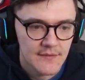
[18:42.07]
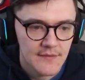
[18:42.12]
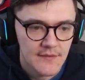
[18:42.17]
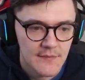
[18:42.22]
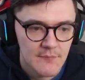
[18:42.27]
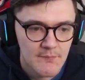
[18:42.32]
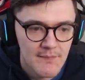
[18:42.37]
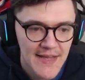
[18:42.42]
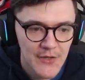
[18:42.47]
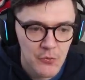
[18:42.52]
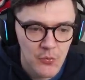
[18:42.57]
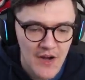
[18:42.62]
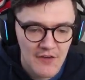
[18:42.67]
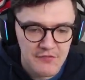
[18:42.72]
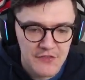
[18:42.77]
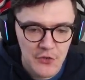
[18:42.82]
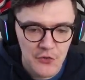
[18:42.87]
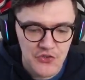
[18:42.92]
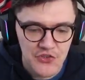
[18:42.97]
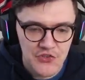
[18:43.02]
Meg will have
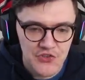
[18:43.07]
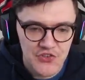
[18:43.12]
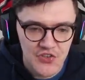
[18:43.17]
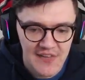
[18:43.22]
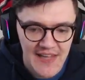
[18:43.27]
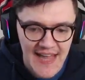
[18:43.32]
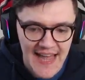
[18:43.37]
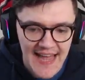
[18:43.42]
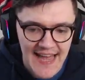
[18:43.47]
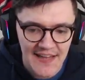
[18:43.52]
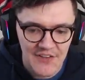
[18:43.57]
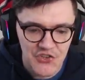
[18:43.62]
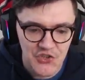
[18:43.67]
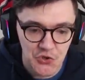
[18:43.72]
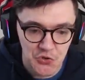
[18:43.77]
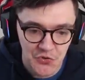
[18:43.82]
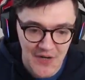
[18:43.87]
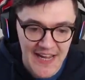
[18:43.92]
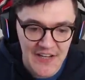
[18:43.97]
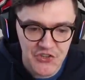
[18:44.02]
notions on that hatch.
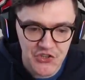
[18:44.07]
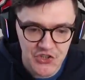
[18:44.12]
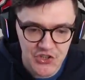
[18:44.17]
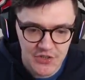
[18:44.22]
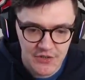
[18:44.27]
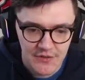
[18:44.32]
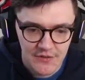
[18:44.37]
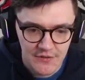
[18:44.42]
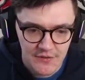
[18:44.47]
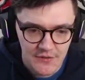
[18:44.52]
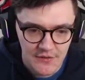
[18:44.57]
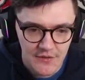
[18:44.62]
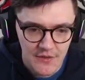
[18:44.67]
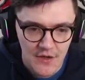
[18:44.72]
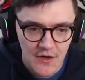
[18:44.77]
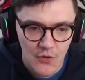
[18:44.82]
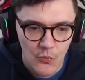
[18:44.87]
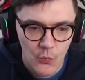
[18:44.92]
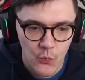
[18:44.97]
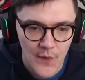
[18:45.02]
Dredge
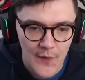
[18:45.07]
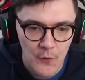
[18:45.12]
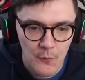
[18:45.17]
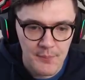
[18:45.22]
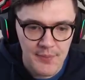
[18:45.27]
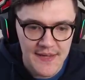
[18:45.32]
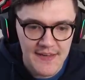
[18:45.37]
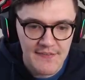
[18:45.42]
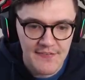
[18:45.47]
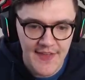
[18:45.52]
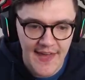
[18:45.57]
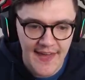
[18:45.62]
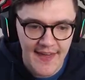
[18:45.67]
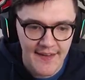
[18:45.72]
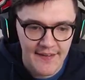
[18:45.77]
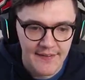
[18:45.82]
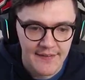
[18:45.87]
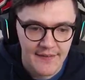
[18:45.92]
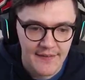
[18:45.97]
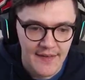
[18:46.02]
will be there
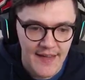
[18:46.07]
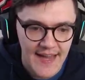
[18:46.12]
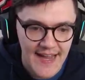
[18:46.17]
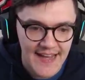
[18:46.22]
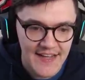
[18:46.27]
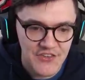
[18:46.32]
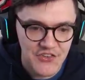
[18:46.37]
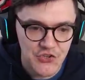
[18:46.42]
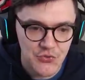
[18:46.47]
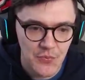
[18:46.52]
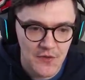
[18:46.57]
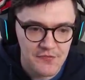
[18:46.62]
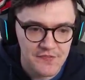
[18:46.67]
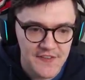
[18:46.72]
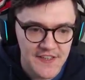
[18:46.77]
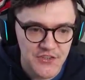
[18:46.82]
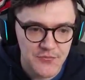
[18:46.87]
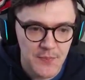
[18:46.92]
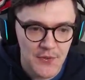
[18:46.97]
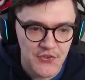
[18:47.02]
as swiftly
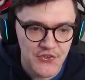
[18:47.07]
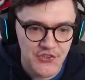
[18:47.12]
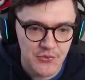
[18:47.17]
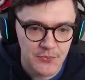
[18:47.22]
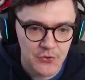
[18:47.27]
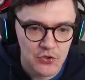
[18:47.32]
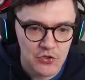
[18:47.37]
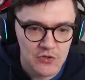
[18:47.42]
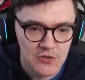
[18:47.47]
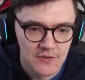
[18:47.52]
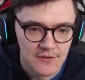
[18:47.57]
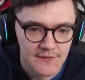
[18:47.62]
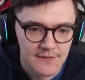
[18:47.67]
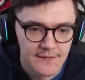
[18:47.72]
as possible.